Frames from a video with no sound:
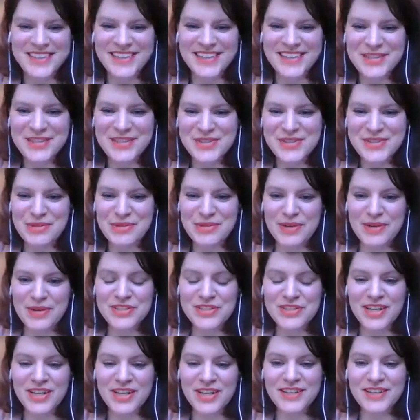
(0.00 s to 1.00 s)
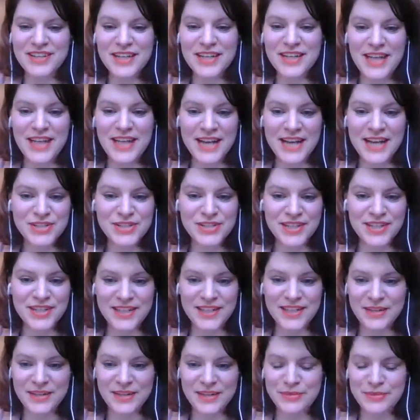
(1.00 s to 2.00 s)
Thank you so much. I think it actually
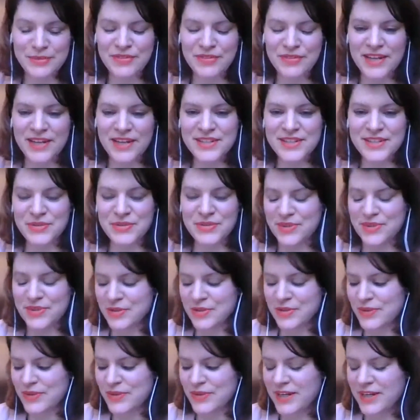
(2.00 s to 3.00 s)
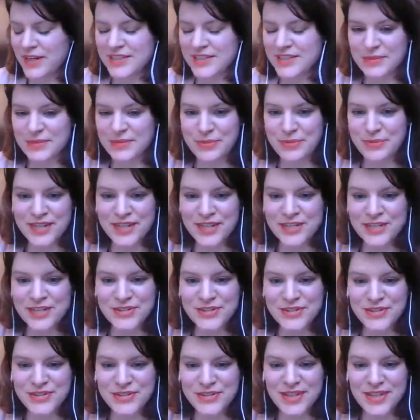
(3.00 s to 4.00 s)
provides us with a great
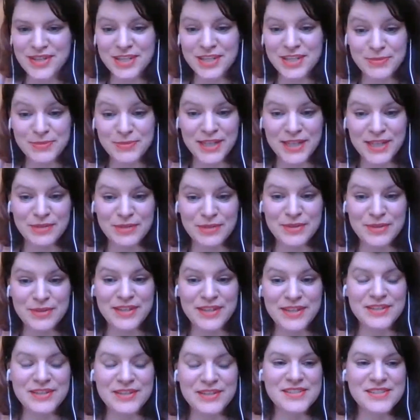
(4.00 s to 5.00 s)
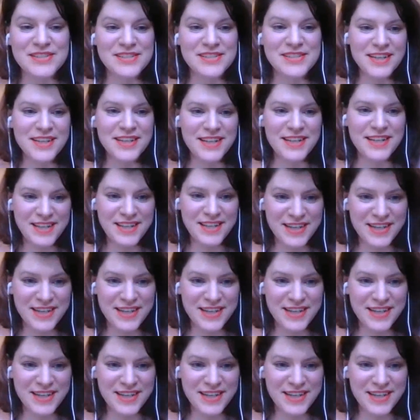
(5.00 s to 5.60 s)
bridge to the next speaker, because